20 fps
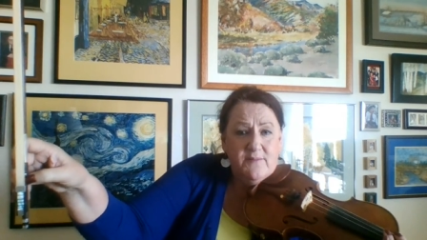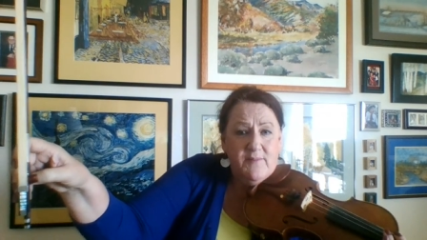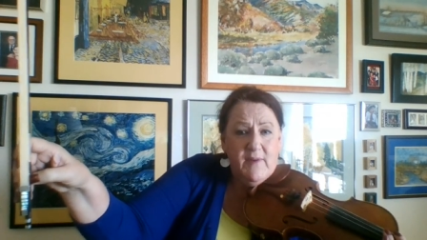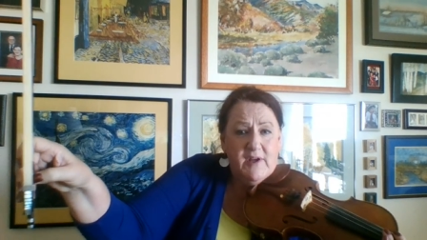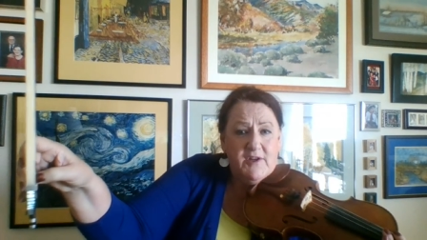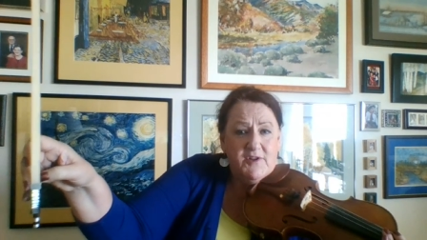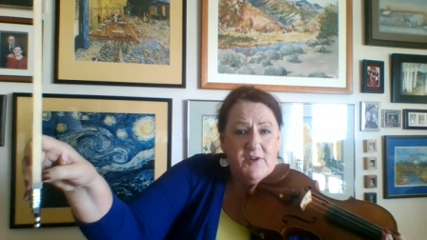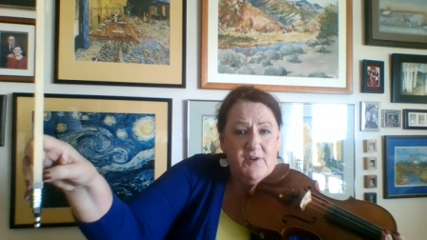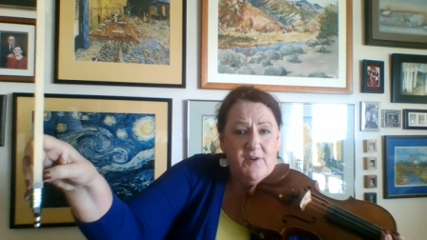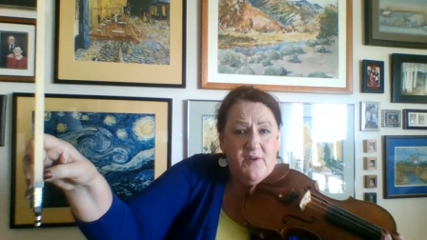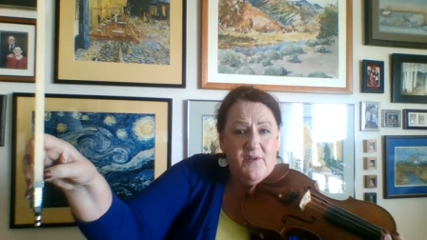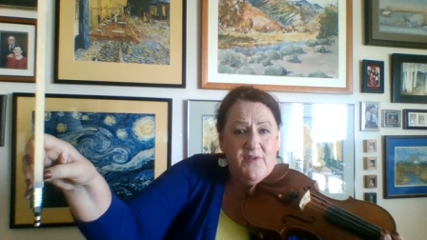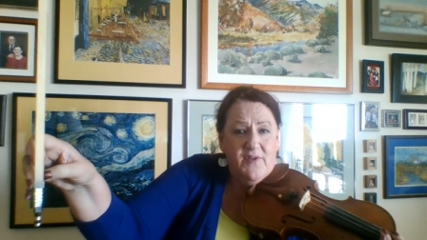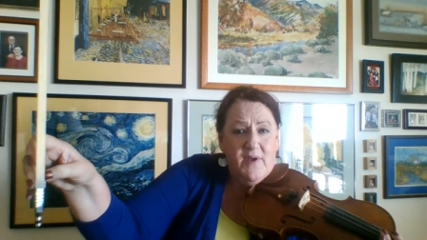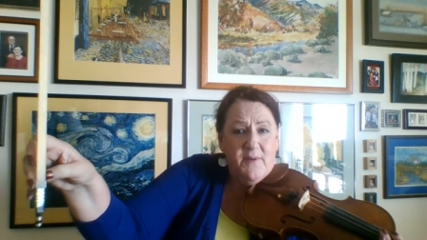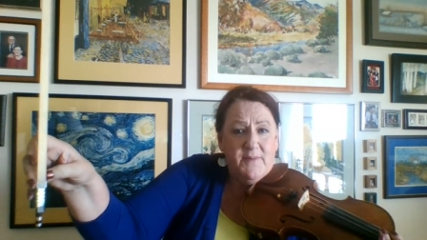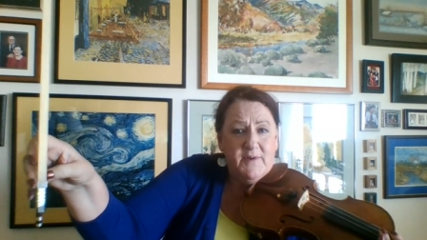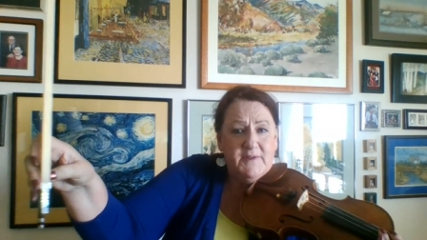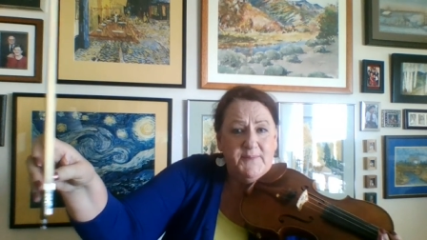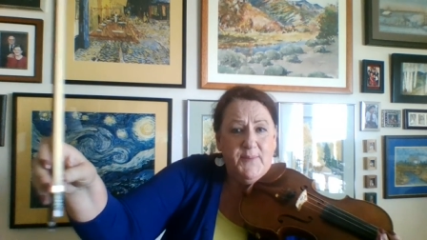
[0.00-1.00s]
Make sure your
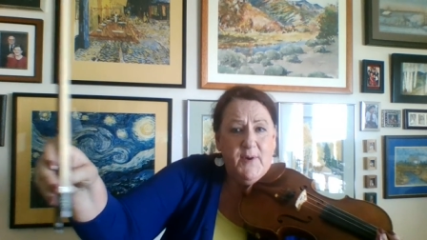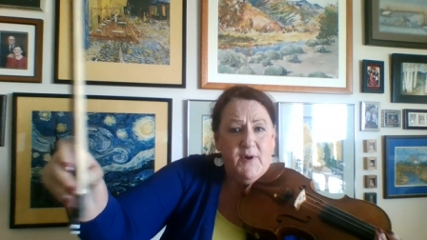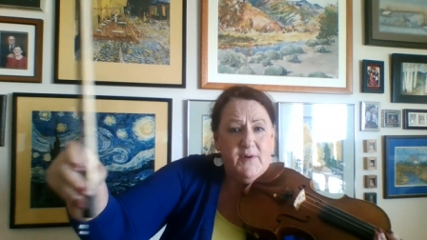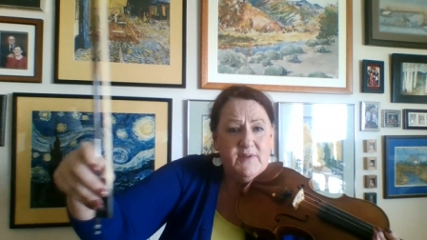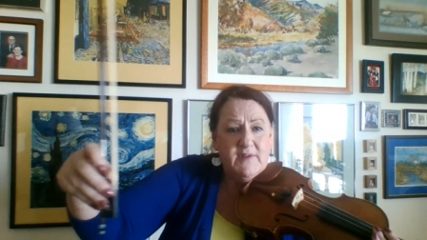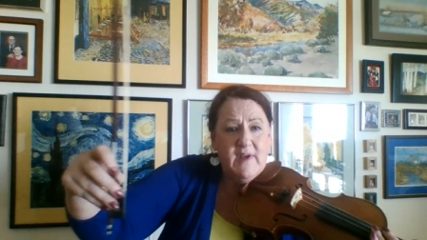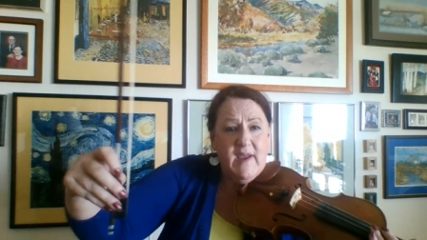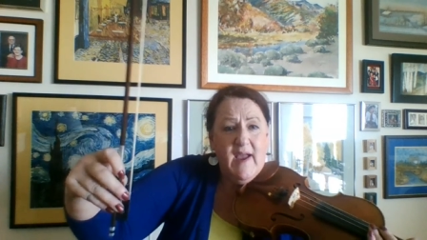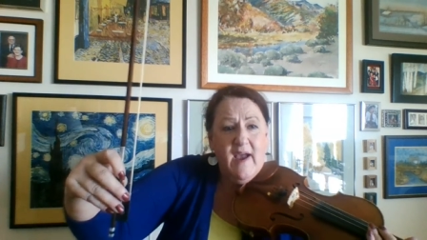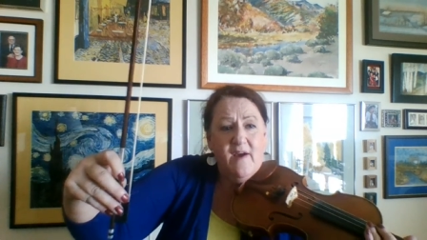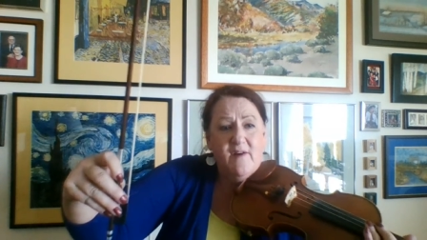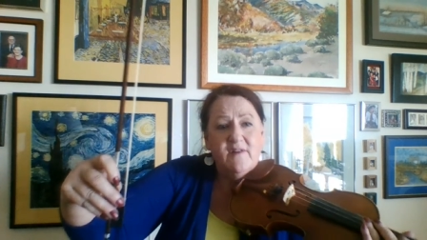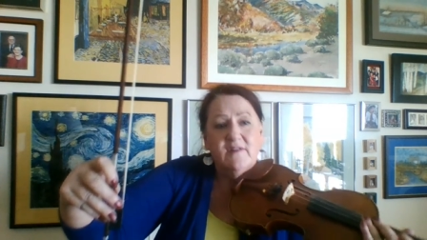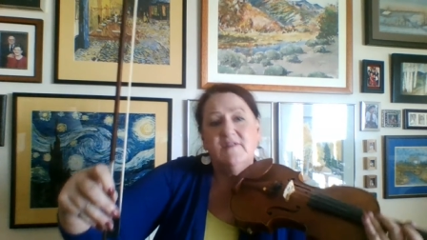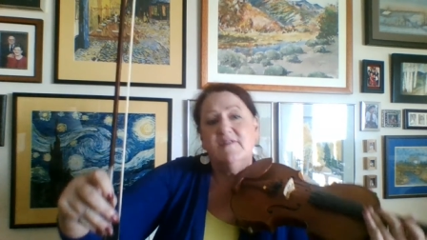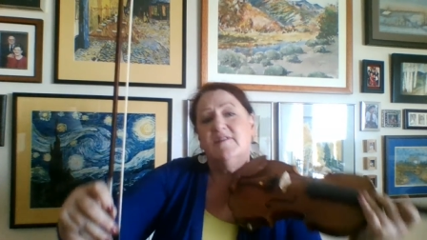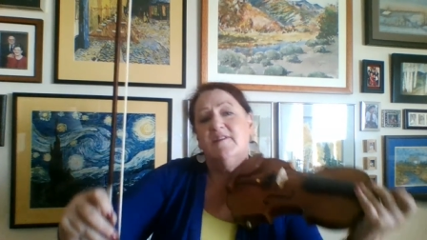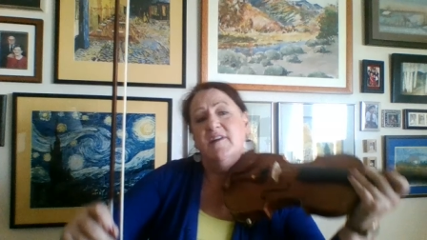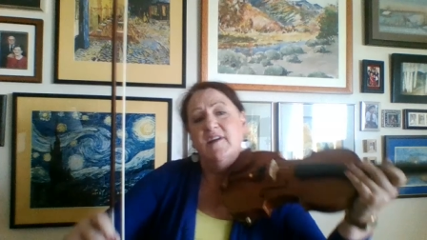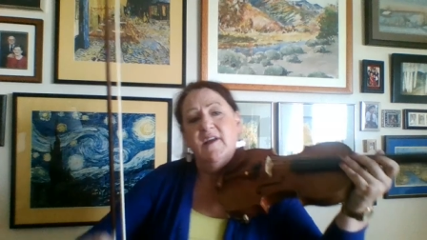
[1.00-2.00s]
thumb is poked
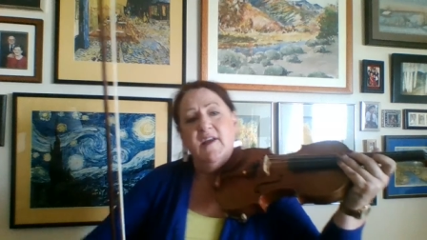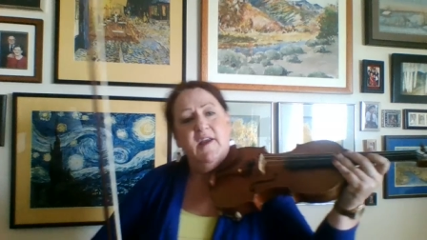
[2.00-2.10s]
out.